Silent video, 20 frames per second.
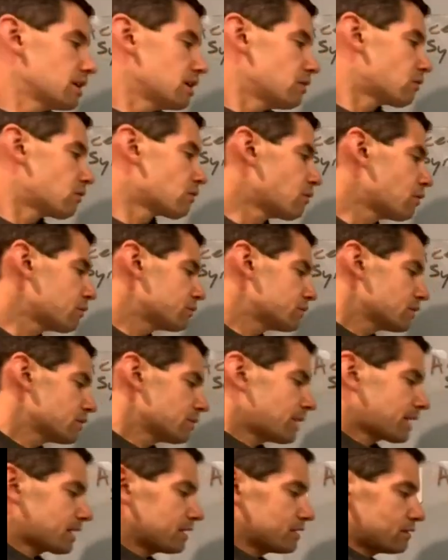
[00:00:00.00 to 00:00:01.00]
We won't do the
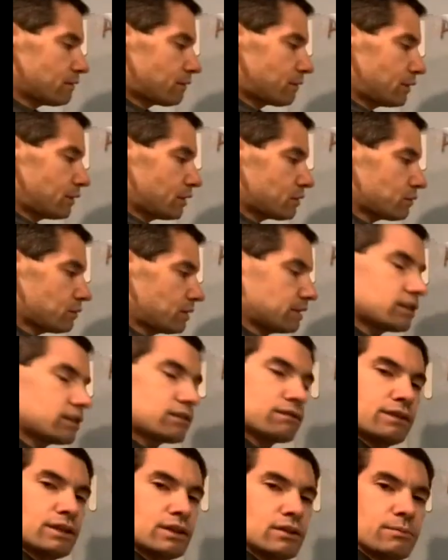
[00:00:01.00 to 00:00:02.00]
mechanism for this one in this
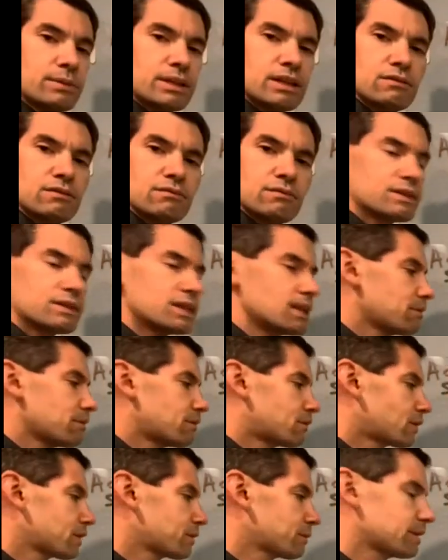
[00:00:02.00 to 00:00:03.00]
video because we've seen it
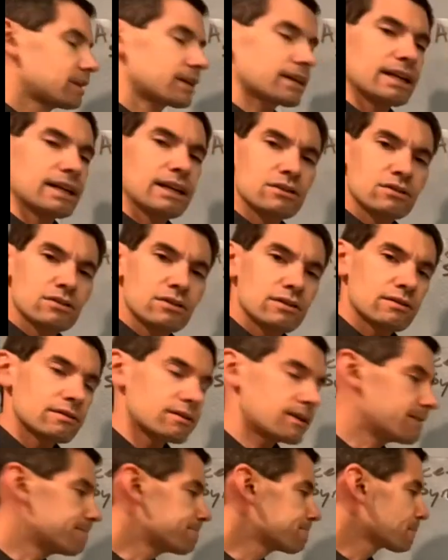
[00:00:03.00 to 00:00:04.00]
before with malonic ester,
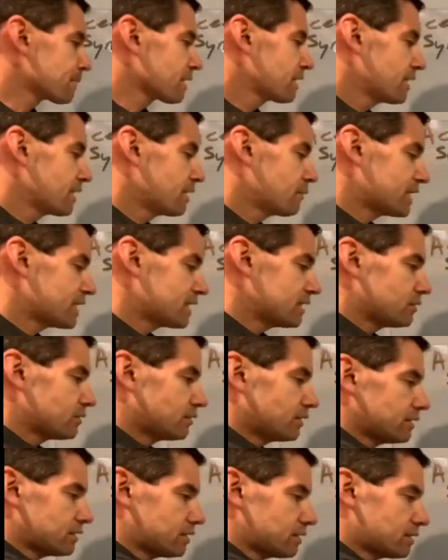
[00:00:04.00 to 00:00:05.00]
right? And we can do
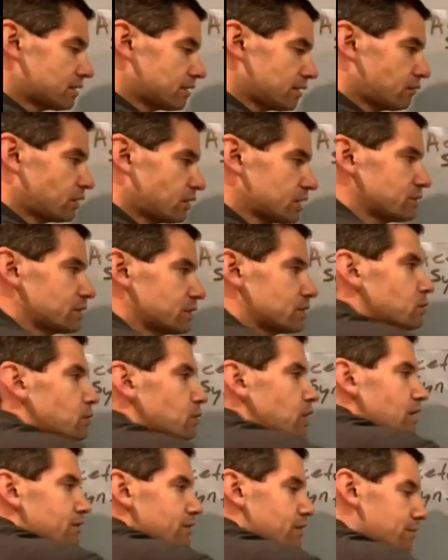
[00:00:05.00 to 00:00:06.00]
this. Once we do
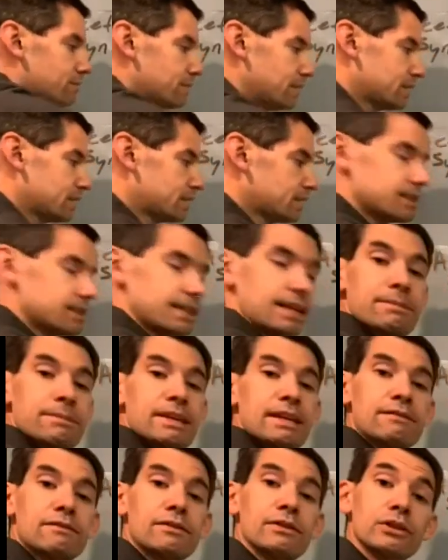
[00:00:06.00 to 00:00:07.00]
one of them, it's the same
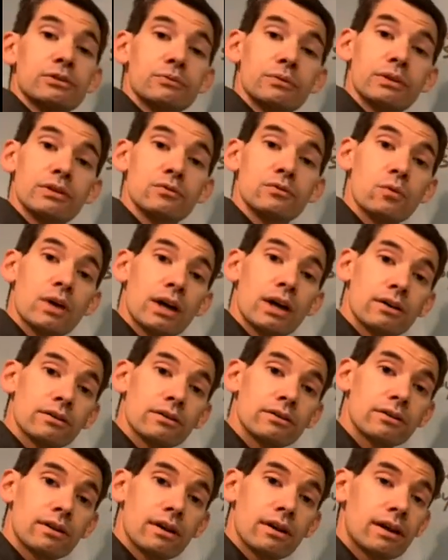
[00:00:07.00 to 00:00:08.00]
thing for this one as well,
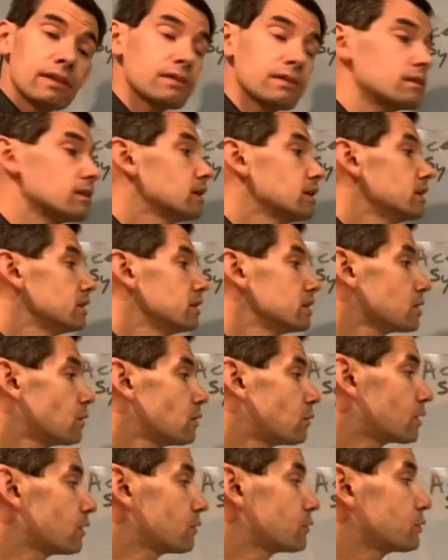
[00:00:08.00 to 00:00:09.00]
okay? So
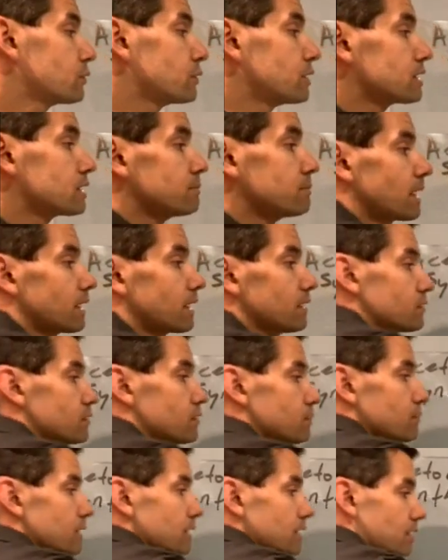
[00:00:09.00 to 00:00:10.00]
we'll go through this
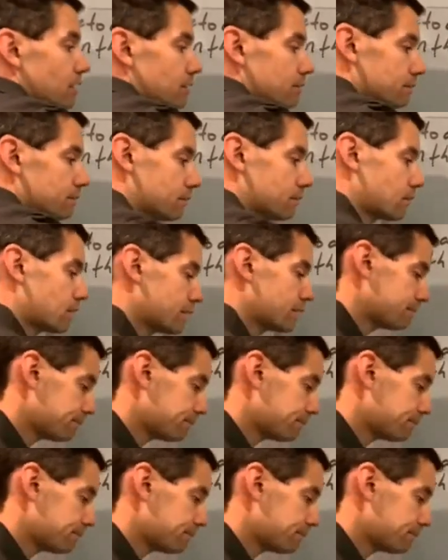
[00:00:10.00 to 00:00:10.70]
mechanism here, right?